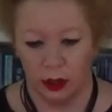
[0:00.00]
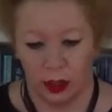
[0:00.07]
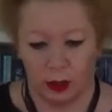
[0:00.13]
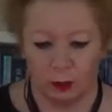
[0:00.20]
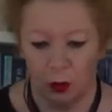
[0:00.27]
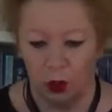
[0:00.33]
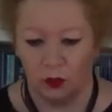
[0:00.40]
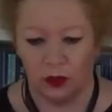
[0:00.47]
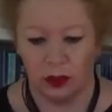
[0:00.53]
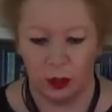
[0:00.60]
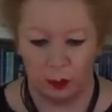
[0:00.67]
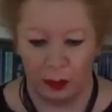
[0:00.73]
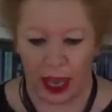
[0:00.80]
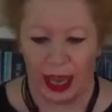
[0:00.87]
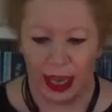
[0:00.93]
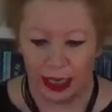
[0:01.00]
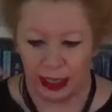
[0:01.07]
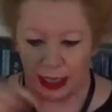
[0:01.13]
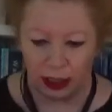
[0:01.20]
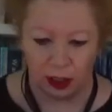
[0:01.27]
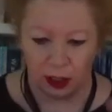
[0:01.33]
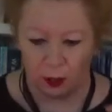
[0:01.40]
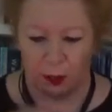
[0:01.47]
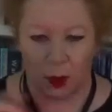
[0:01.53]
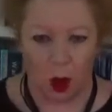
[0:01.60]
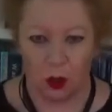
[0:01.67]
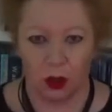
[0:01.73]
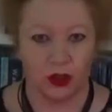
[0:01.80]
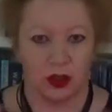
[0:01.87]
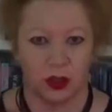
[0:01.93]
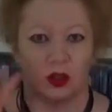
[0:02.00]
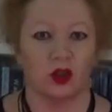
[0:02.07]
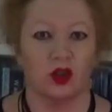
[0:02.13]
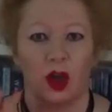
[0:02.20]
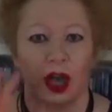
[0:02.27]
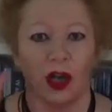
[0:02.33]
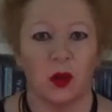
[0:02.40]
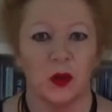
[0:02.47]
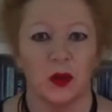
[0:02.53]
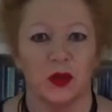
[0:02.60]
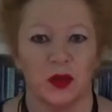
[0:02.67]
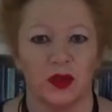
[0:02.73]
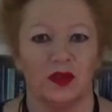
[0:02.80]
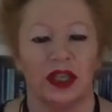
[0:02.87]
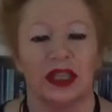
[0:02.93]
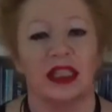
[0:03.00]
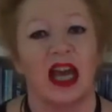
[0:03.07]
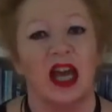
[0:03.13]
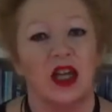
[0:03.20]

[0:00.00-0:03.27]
moving the bag into the box and trying all sorts of things